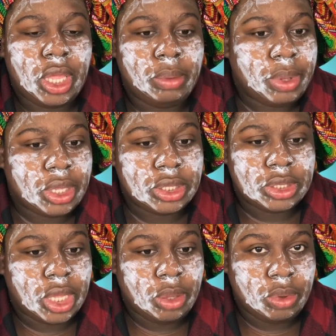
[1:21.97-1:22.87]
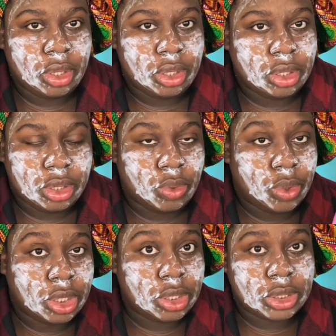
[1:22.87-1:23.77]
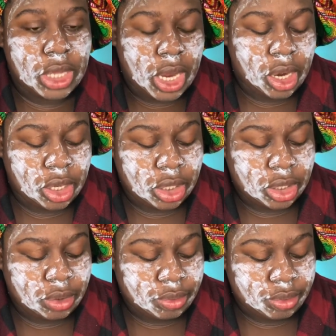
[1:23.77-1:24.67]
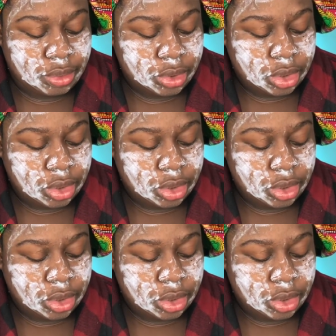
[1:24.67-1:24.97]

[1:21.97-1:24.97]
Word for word: And Becca's like, what? One of those higher end